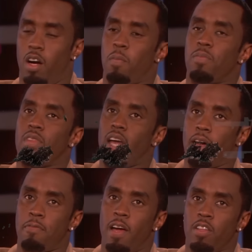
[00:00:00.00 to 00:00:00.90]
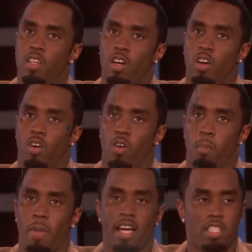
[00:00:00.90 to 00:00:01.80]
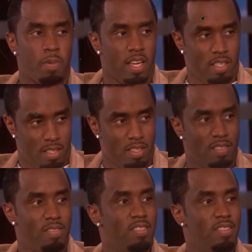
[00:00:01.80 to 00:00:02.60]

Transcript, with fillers: The only problem was that Diddy took it way too